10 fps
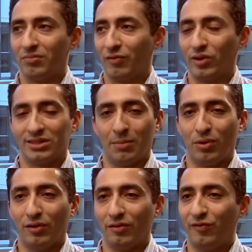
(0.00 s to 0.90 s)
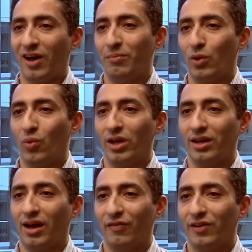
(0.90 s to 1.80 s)
for example, a 5 by
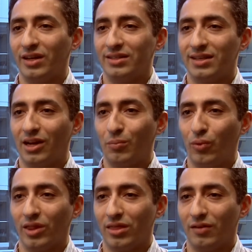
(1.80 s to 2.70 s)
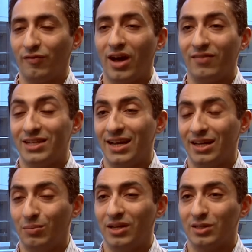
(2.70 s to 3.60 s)
1 Eyefinity setup with five
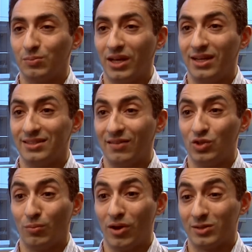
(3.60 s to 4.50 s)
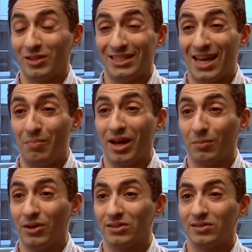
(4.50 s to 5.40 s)
1080p displays gives you approximately 10
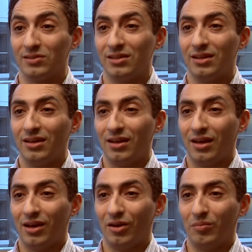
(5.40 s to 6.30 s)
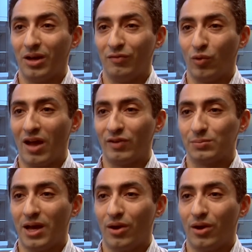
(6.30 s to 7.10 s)
megapixels um, of graphics